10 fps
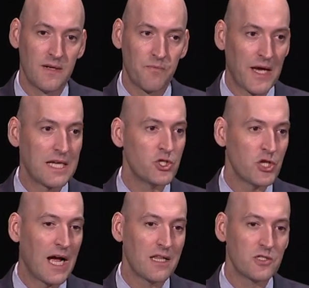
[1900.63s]
that can
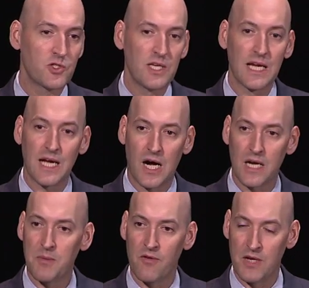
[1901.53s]
challenge the
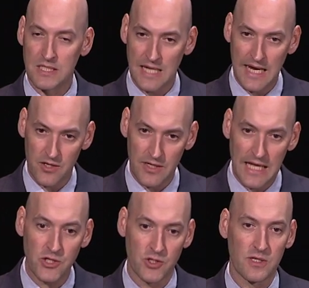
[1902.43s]
economy of an entire
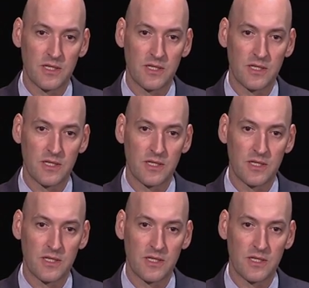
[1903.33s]
nation.